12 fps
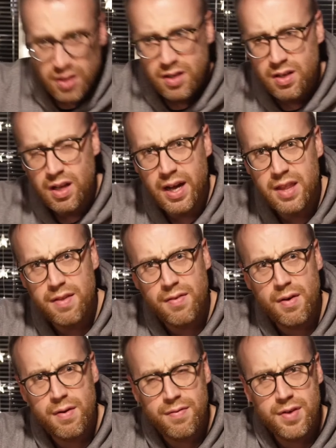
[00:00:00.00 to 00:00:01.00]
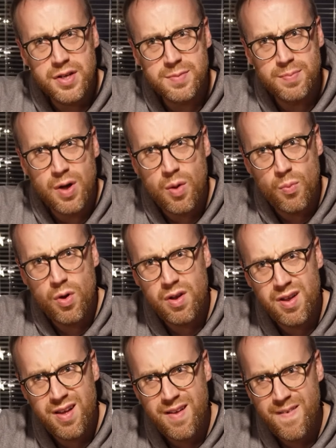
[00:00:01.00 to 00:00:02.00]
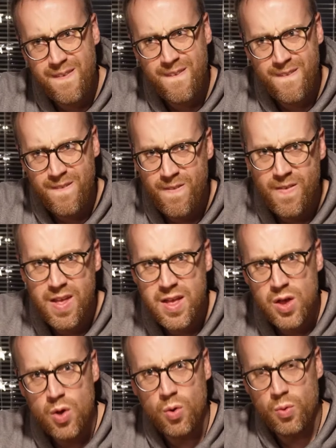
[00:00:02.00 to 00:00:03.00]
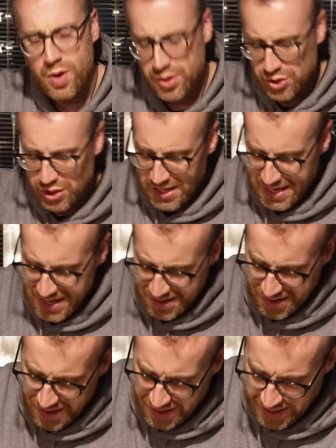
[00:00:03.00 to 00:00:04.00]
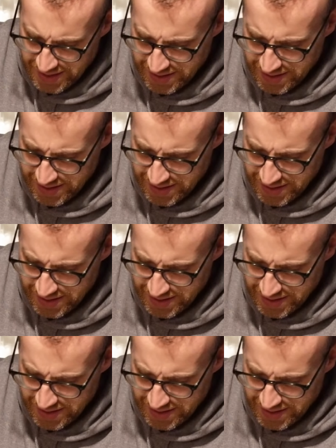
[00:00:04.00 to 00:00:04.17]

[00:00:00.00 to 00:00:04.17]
I'll get the very first bottom one, which is